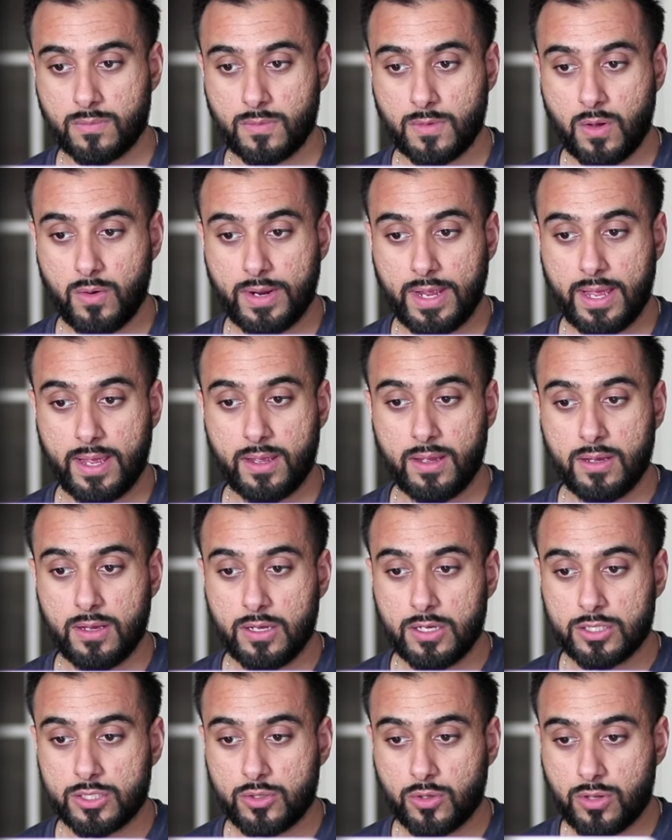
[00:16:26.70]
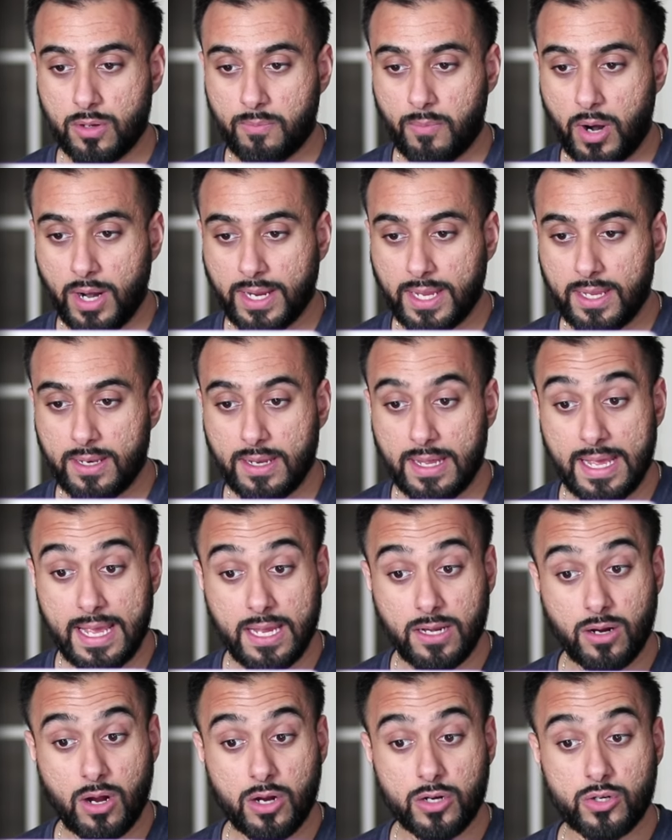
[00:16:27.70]
Okay, so the market
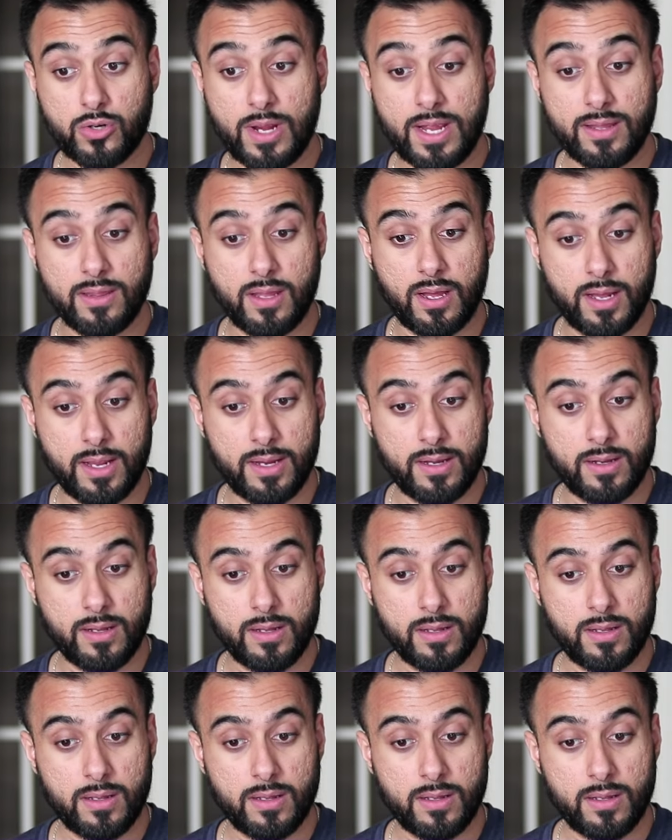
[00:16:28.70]
hit our trend line.